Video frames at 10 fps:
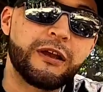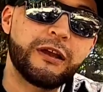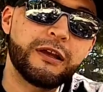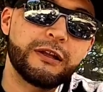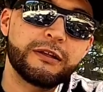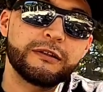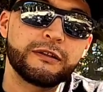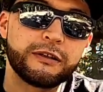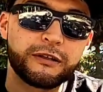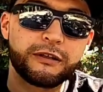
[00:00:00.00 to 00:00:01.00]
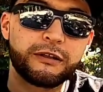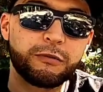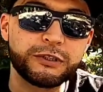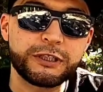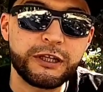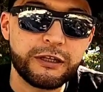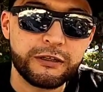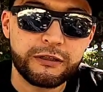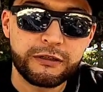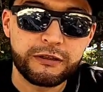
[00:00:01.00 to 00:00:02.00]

And once again,